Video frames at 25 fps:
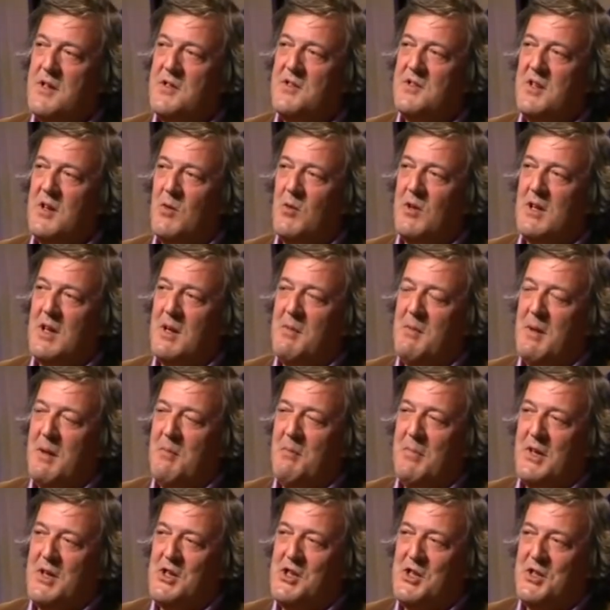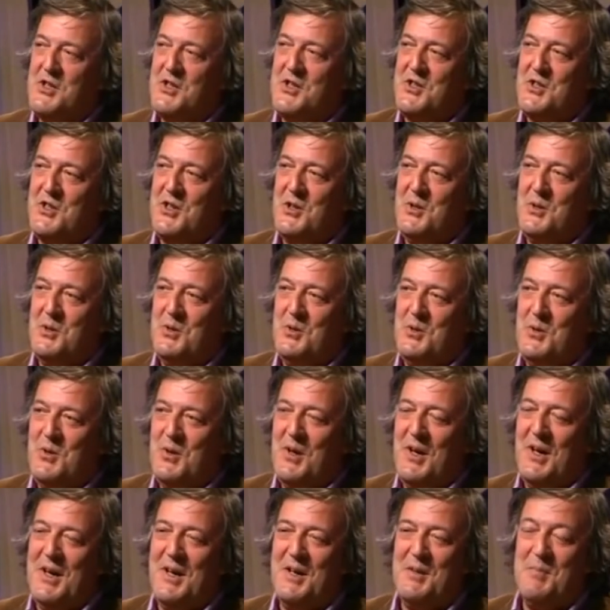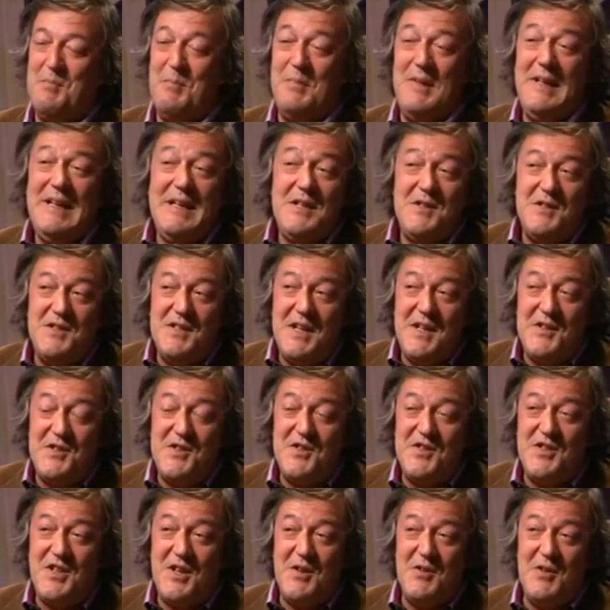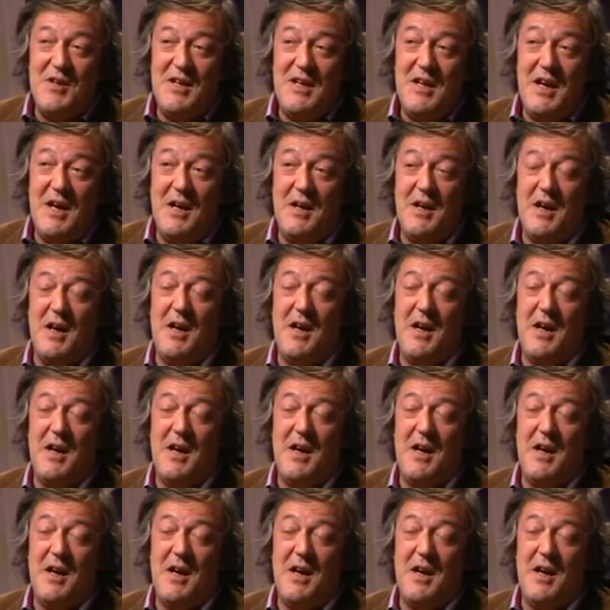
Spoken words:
There's no one I'm ambitious to meet necessarily.